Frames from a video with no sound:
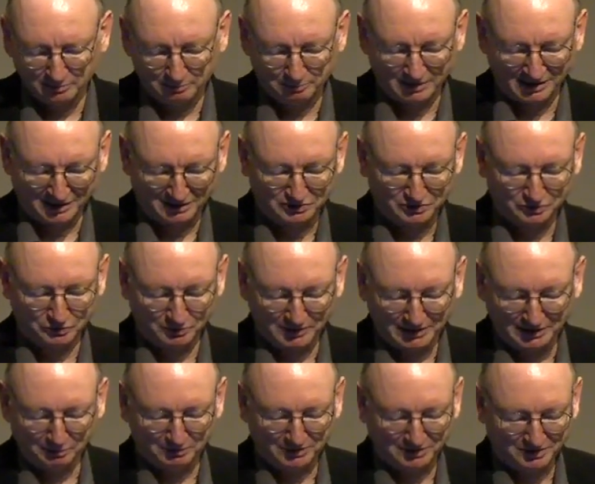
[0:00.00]
branch
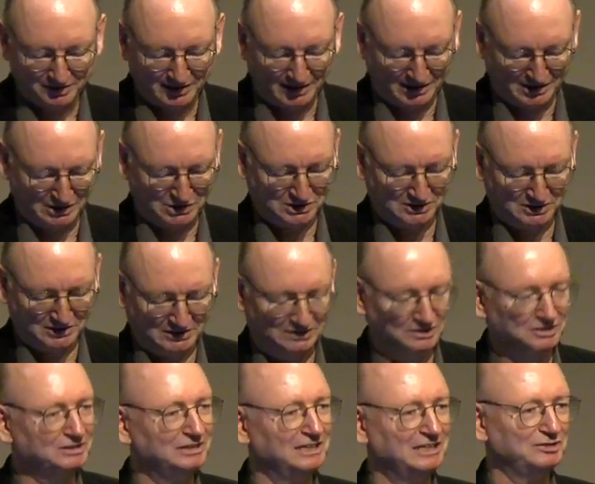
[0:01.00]
three with ancient
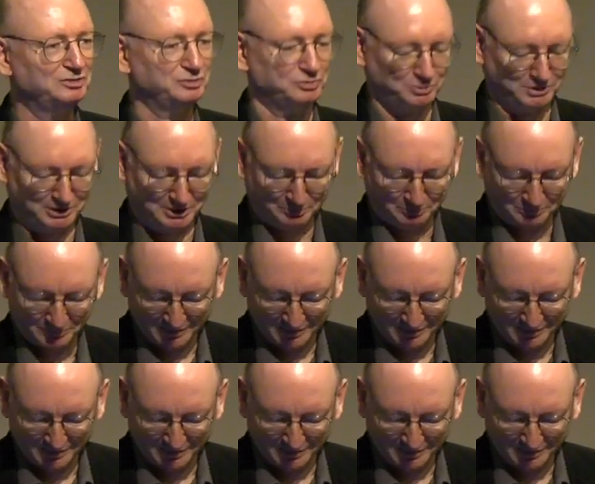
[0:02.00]
Indian history.